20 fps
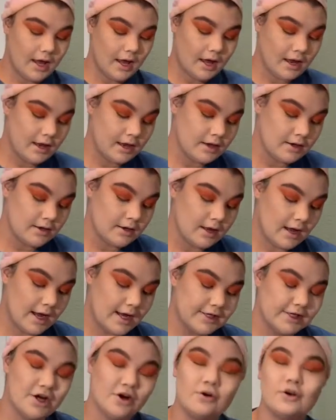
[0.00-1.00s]
and
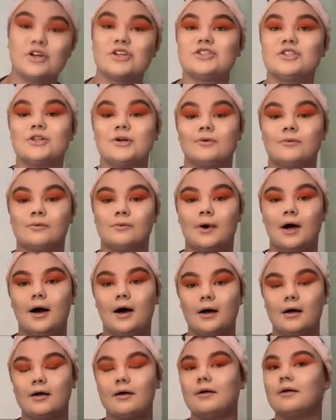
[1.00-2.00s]
I noticed a
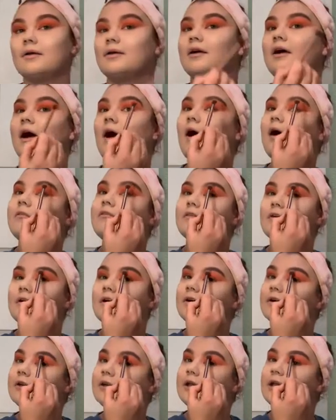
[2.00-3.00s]
rock
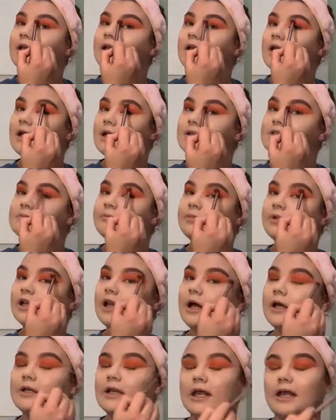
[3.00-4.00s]
covered in his blood.